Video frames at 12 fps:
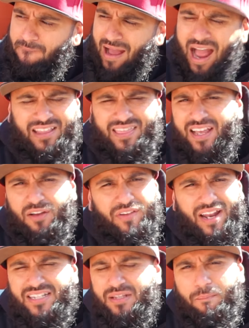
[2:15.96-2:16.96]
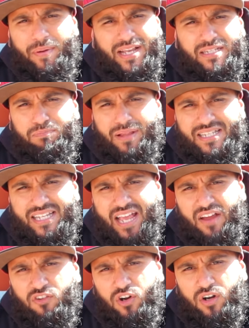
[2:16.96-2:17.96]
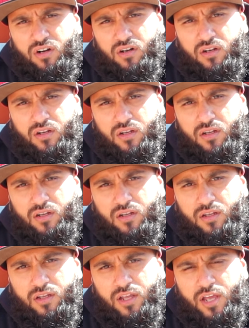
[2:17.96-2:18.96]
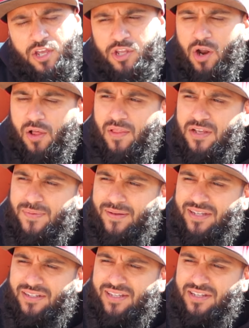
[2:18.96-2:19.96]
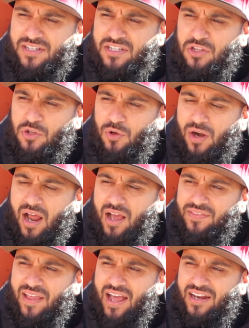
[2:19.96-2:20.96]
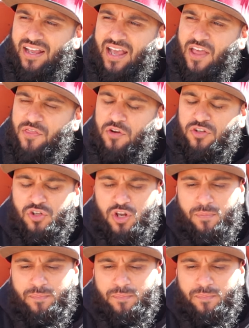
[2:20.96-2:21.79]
I think of it as the biggest blessing ever. You know, Allah subhanahu wa ta'ala tells us in the Quran that there's going to